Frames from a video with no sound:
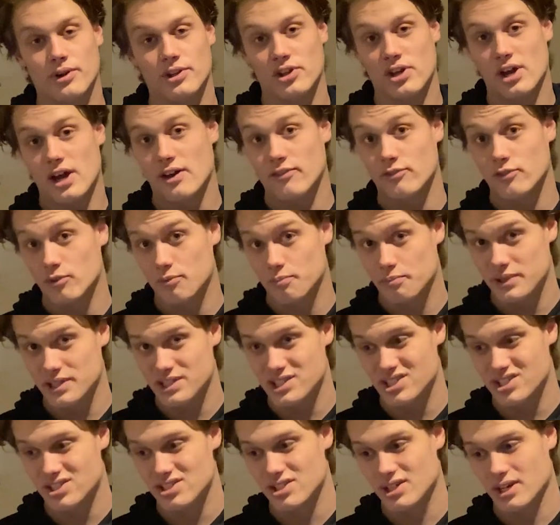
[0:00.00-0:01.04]
you have your
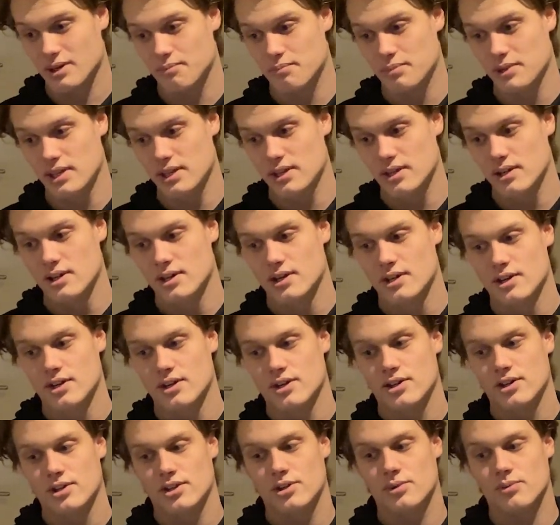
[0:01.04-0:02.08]
PC's IP,
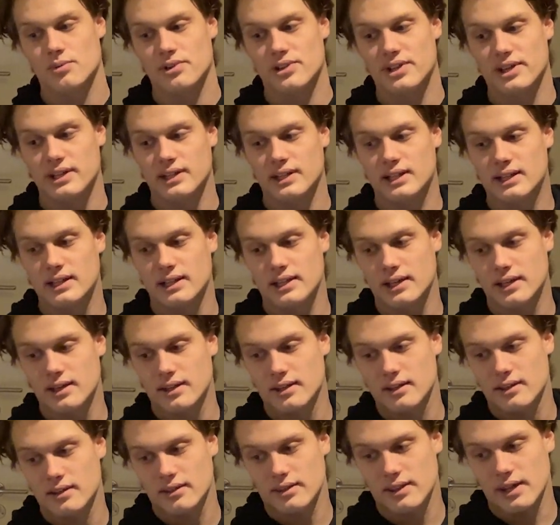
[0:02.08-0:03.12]
you will then click
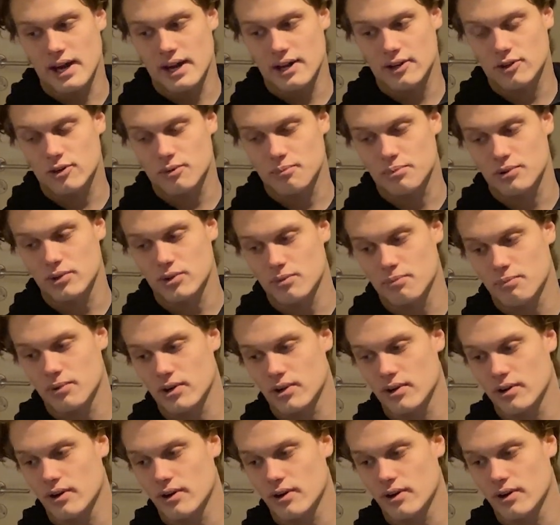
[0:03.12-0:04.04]
the add computer button